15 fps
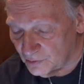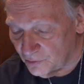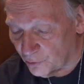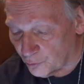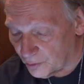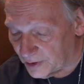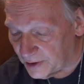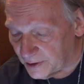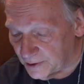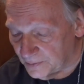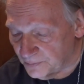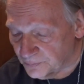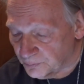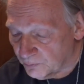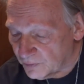Three.
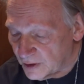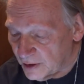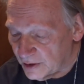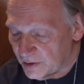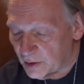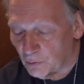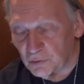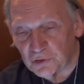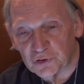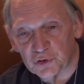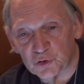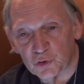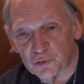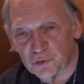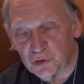There
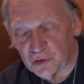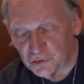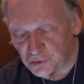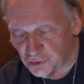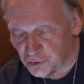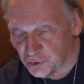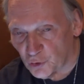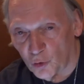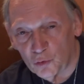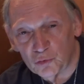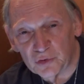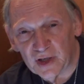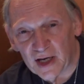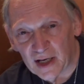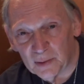was the
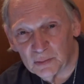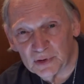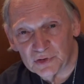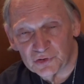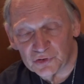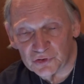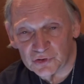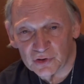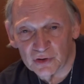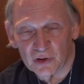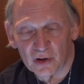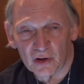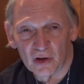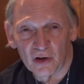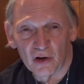stone tablets
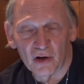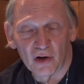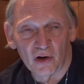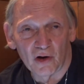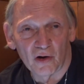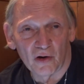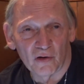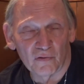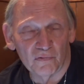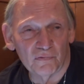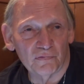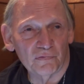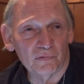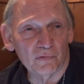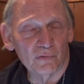of
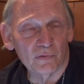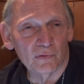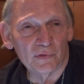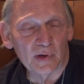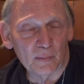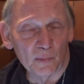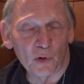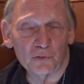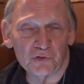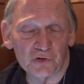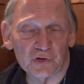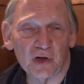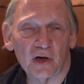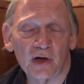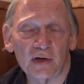that
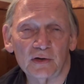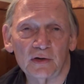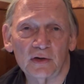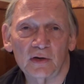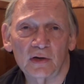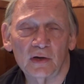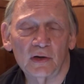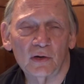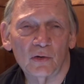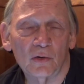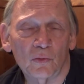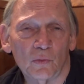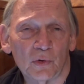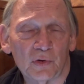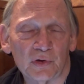Moses got
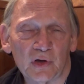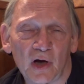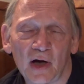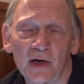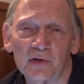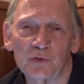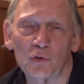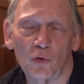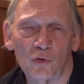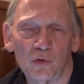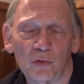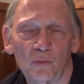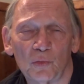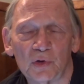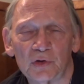when God told
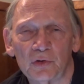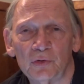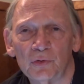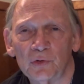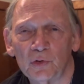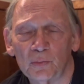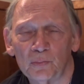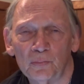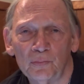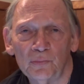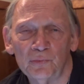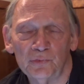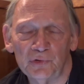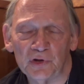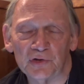him what
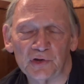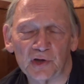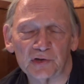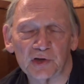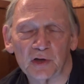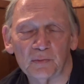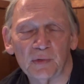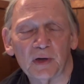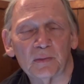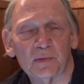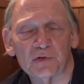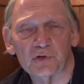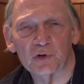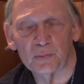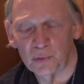the Ten
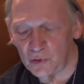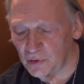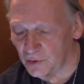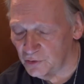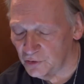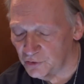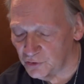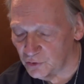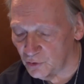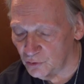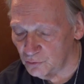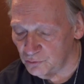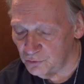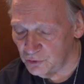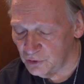Commandments to put on the
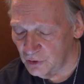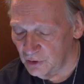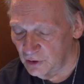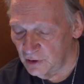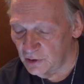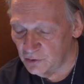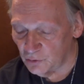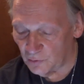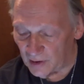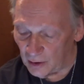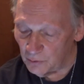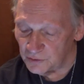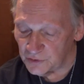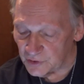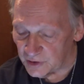stones. So
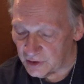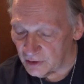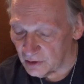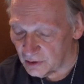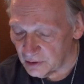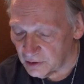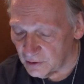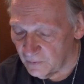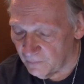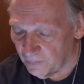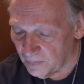that was in the ark.